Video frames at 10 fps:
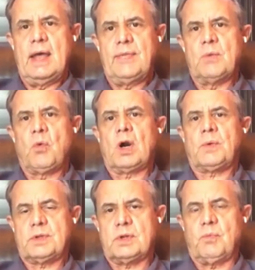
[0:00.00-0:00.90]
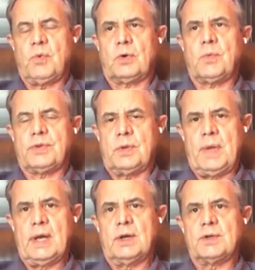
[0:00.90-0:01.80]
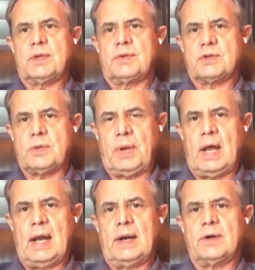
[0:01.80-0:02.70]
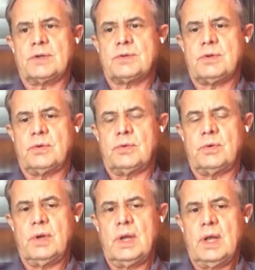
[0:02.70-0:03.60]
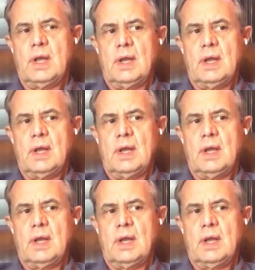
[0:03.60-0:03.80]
and then work with the mills and the suppliers to